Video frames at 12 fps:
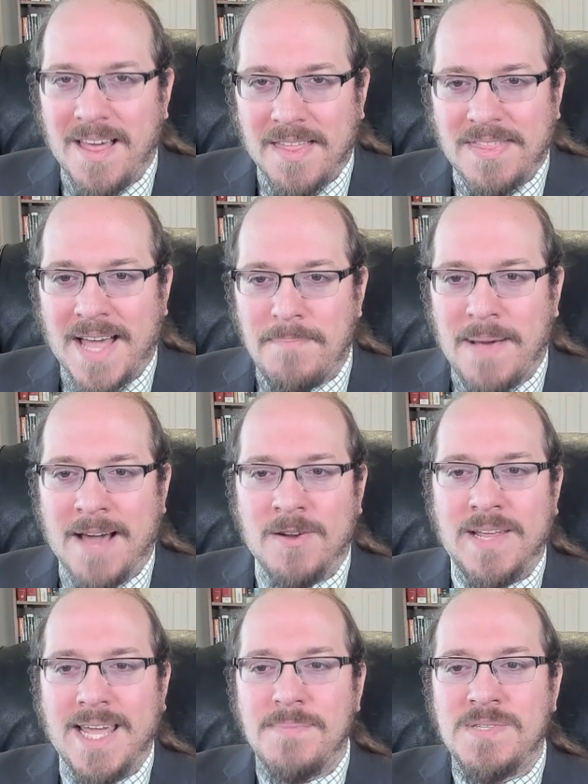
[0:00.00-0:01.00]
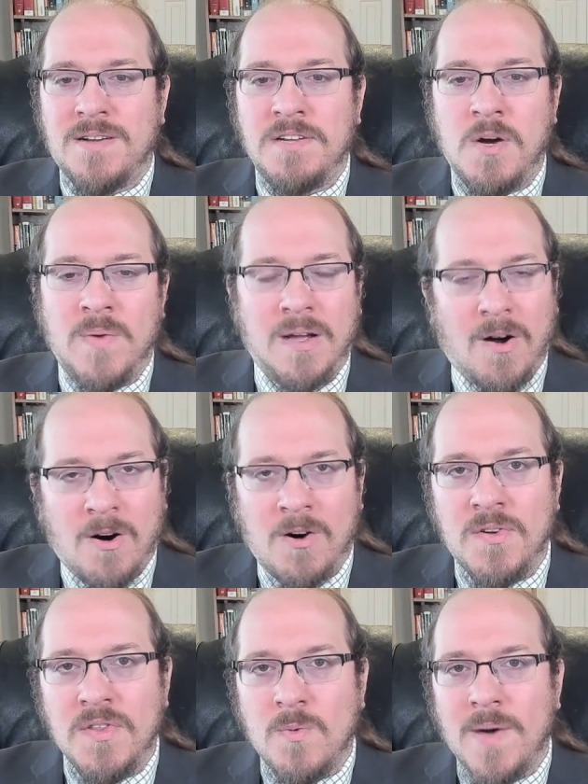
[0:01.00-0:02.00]
That pattern keeps on going
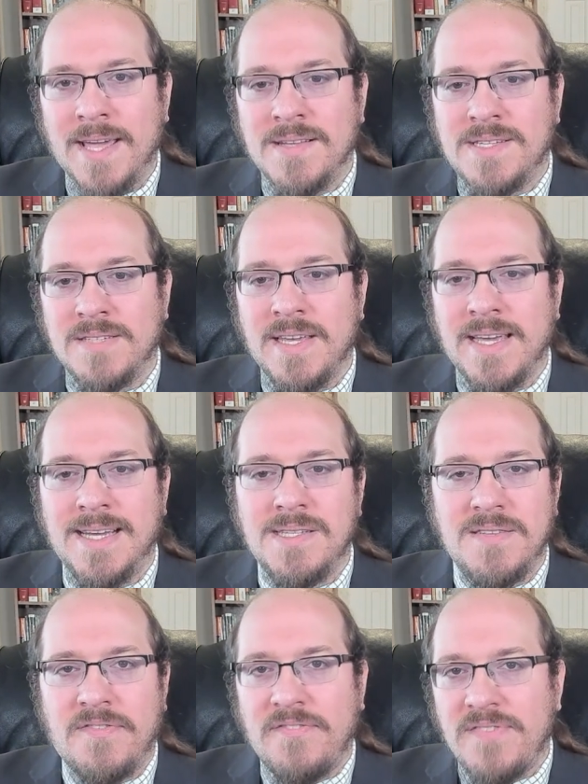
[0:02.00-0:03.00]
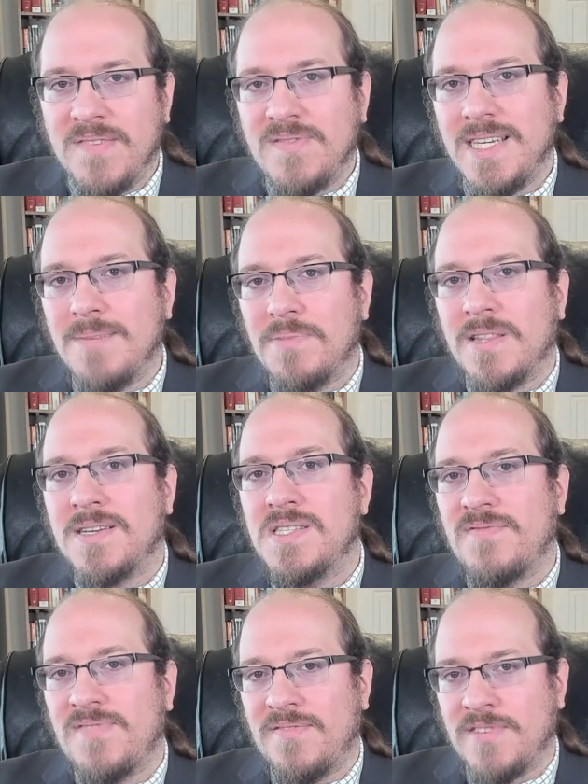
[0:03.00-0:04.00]
all the way until you get to 50 plus
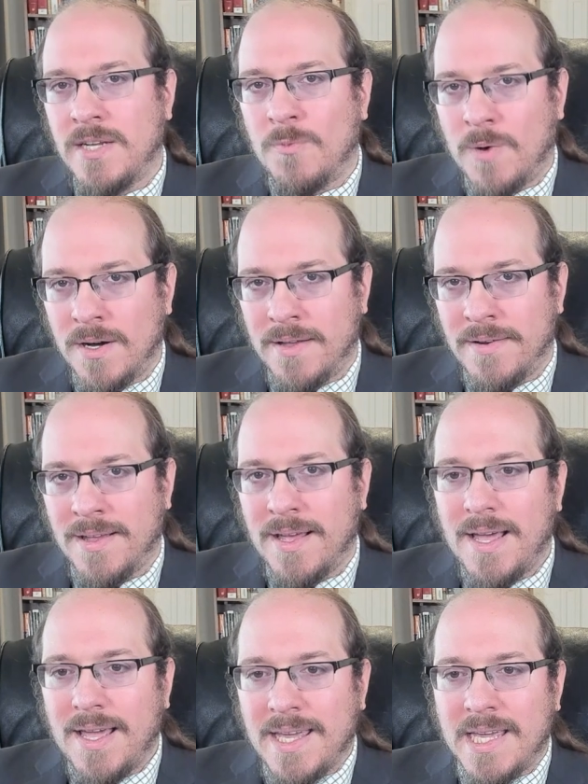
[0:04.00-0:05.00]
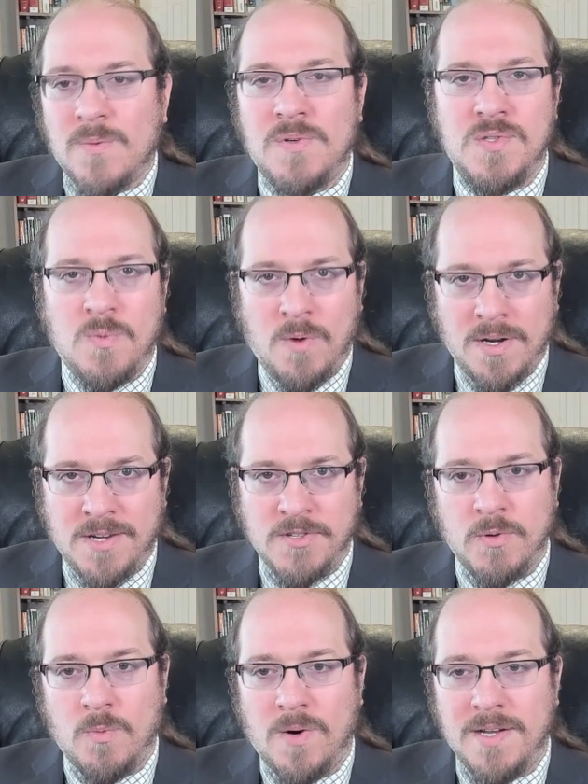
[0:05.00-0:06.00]
51 equals
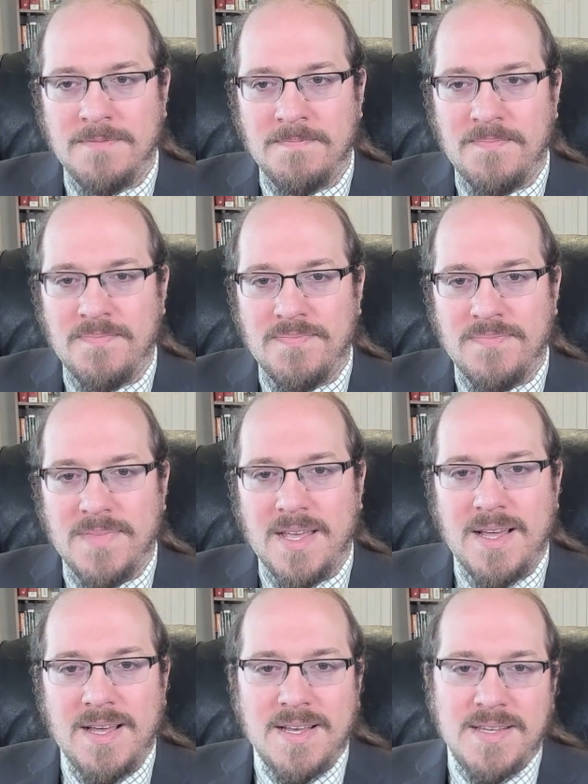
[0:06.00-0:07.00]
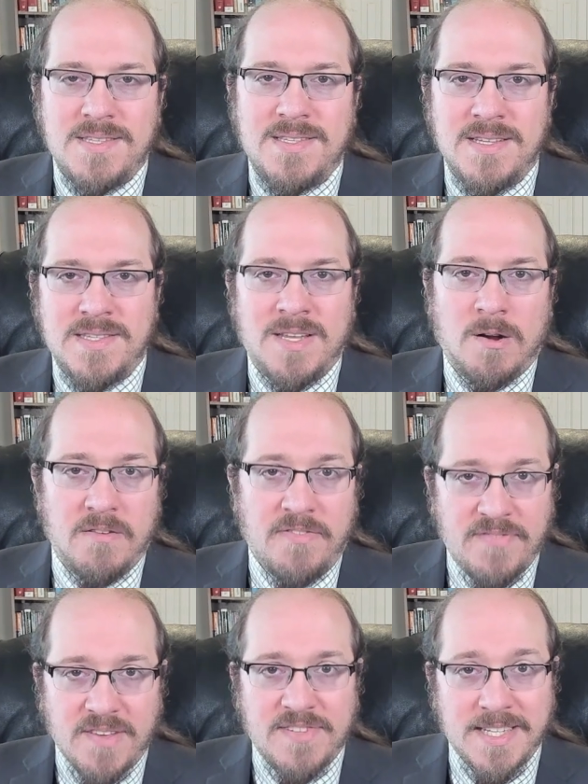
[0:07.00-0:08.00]
101. Since there are
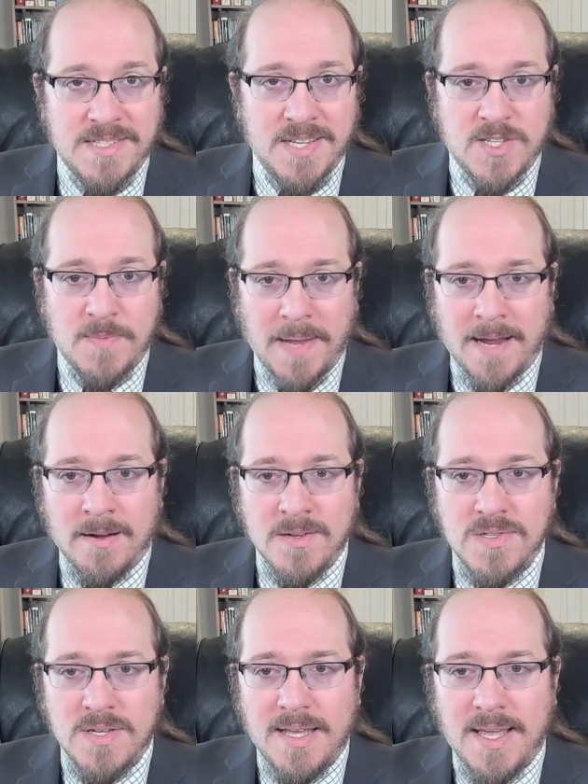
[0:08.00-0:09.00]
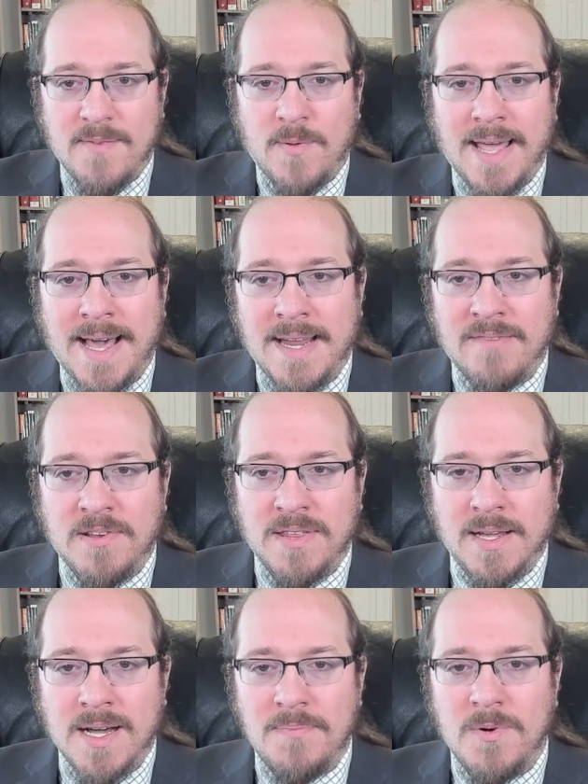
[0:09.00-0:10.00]
50 such pairs, if we add
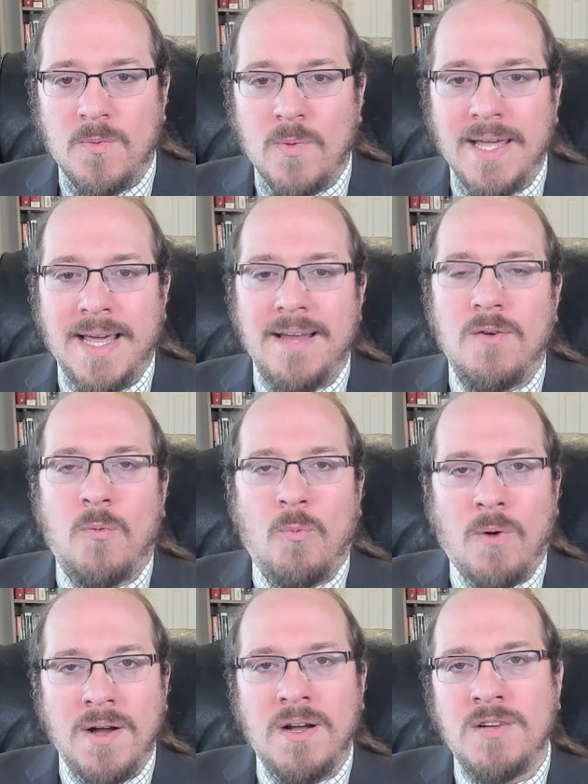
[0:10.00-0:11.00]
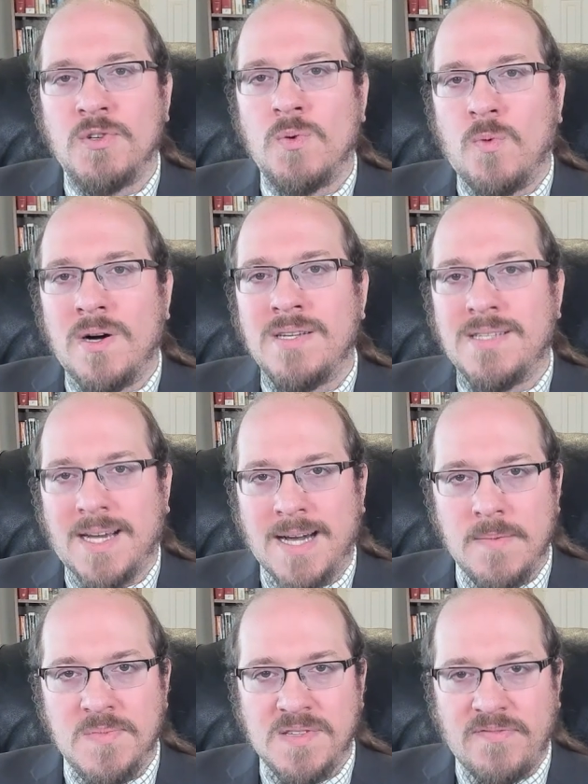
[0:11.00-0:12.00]
everything up, we get 101
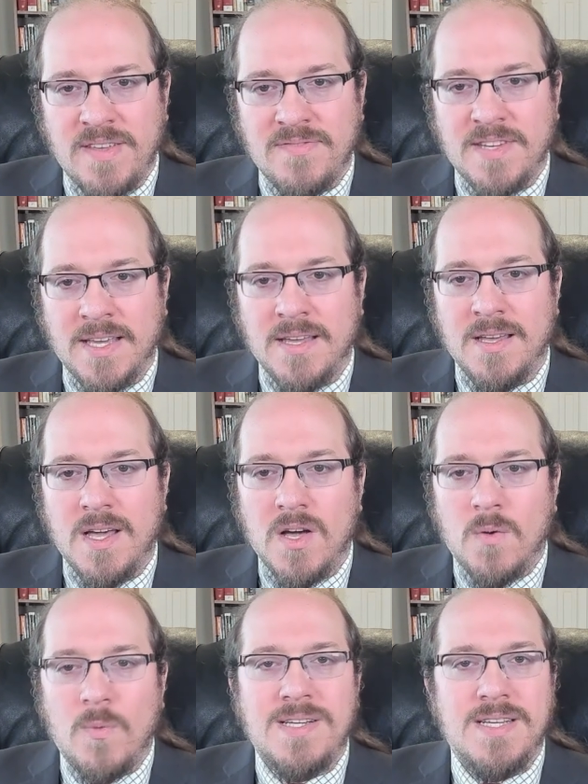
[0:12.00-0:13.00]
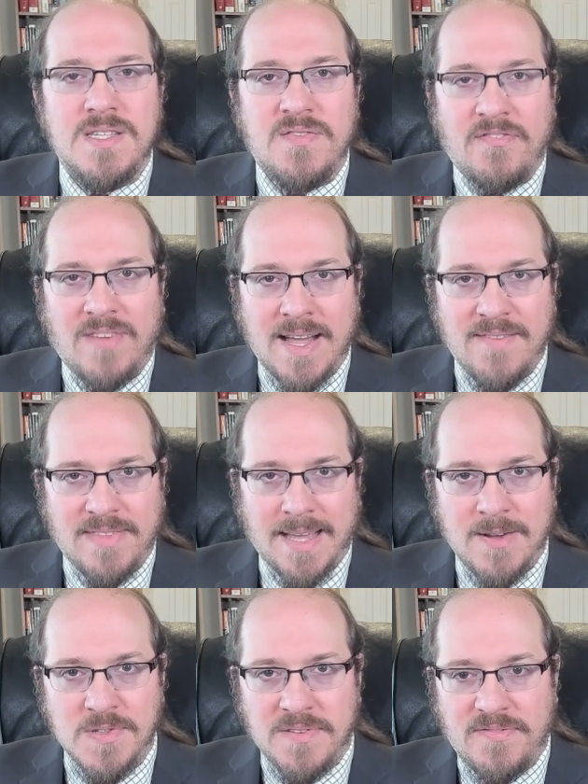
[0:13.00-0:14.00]
times 50, which is
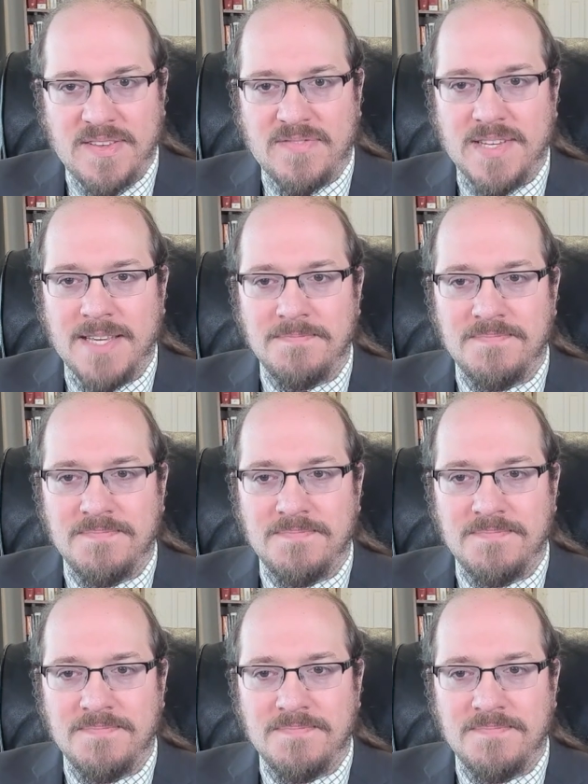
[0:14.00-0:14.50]
5050.